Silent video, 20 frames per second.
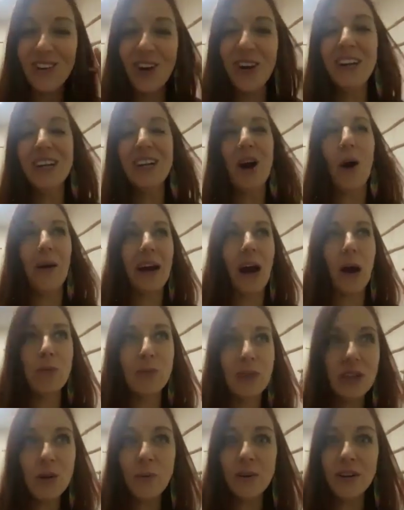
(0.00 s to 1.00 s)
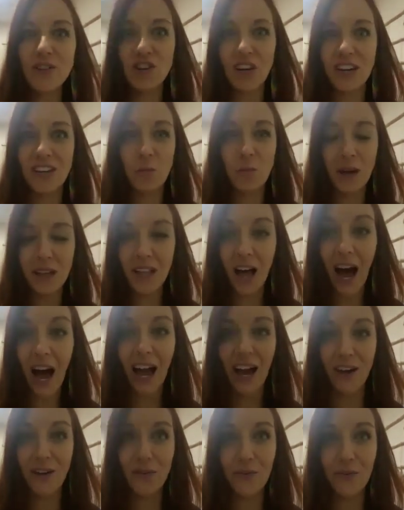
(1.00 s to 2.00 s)
one point in my journey going, I really want to
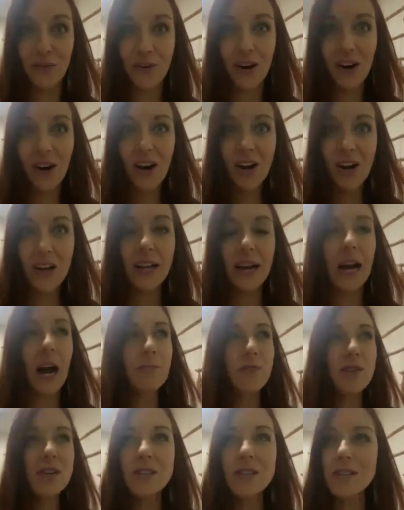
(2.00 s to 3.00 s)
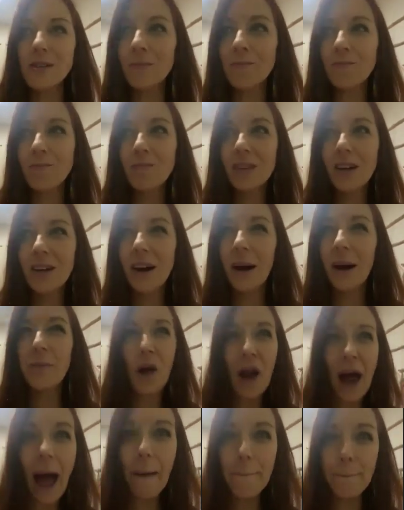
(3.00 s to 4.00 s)
change my life. Like, I'm
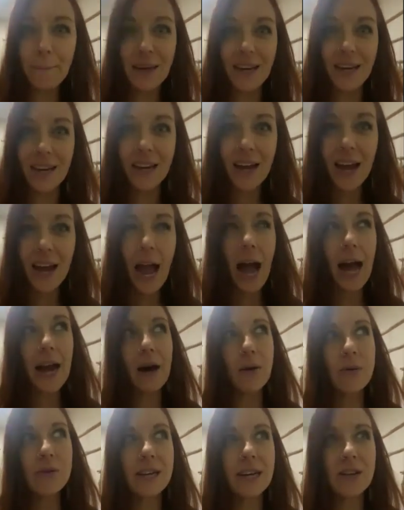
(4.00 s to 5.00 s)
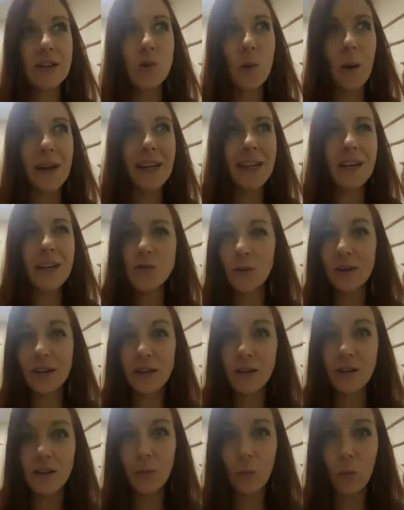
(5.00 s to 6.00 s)
not happy. And I was like 20,
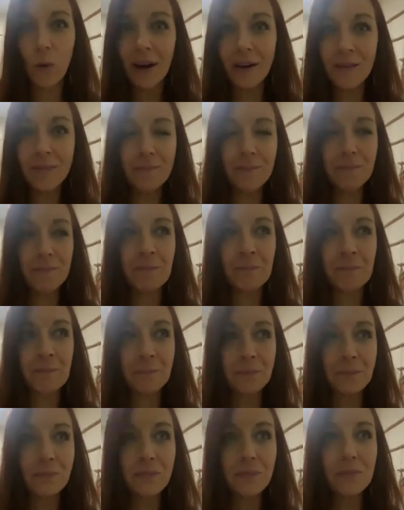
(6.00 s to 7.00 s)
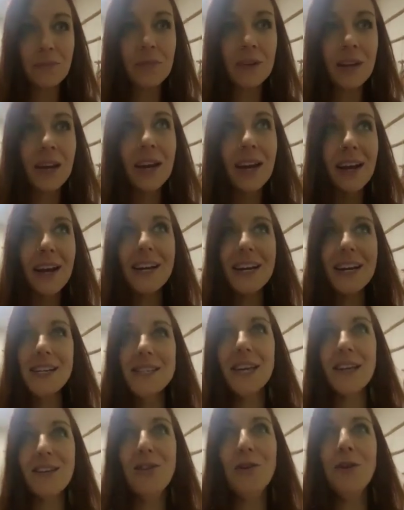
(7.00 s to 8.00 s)
21. And I
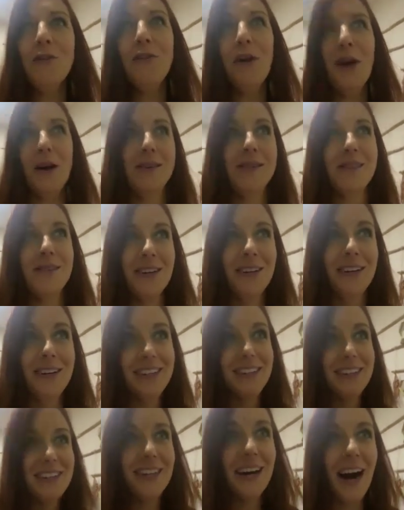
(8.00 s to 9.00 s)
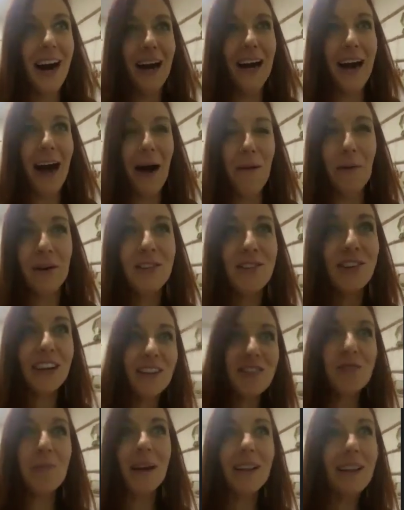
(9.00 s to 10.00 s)
said, universe, I want to
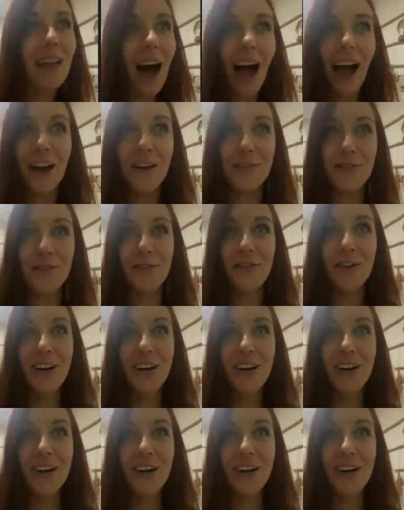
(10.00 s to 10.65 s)
change my life.